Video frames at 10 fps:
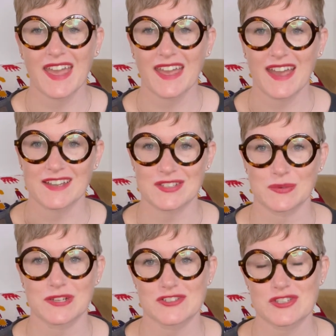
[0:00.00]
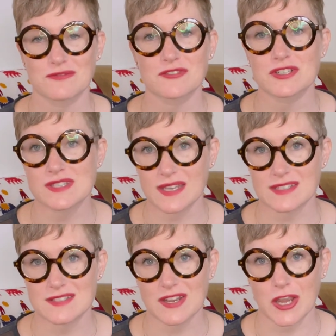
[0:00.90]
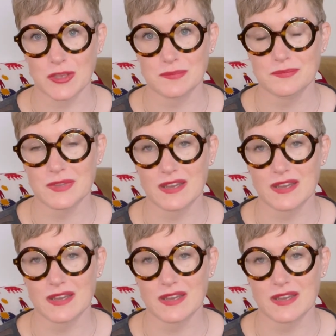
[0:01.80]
had to watch them for a second time.